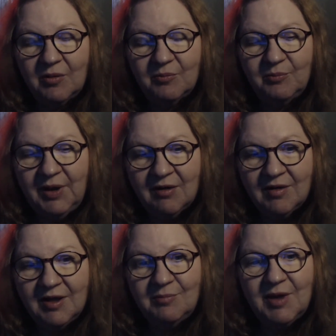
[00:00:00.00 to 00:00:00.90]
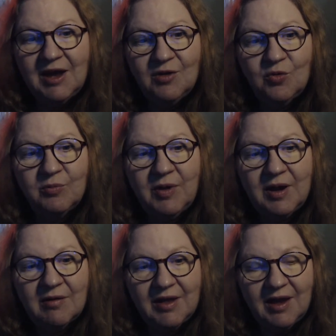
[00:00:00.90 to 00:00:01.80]
Men were
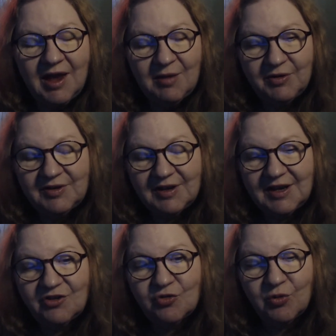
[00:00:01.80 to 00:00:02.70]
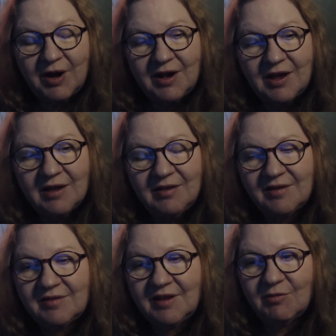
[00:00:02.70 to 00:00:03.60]
barely able to get training
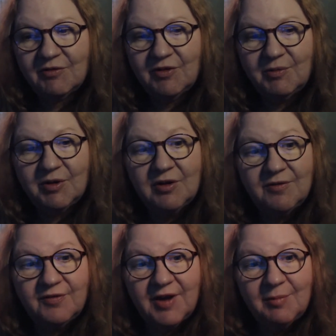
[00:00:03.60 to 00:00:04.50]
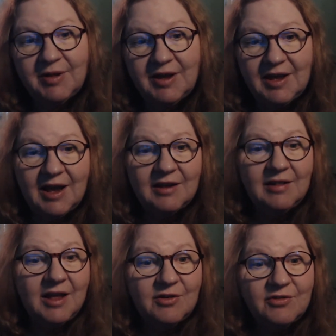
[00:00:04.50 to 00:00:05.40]
unless they were from a good family and had
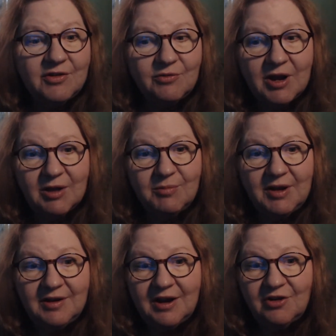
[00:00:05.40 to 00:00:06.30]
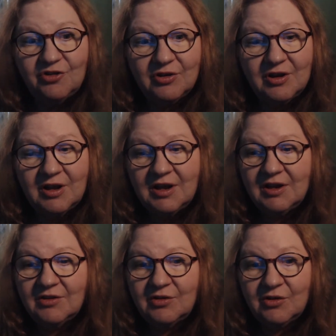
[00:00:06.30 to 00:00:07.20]
letters of recommendation
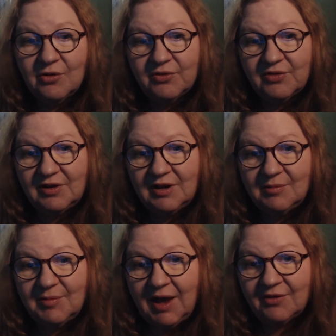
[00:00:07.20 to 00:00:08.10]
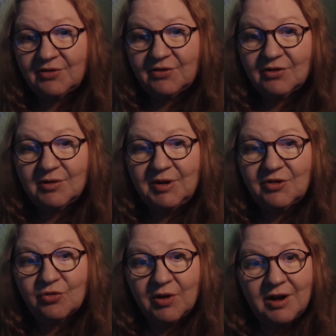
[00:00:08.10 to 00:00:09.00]
to go see a master to be
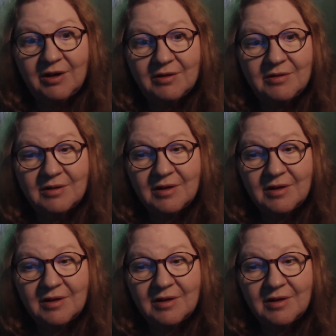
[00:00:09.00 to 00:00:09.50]
trained.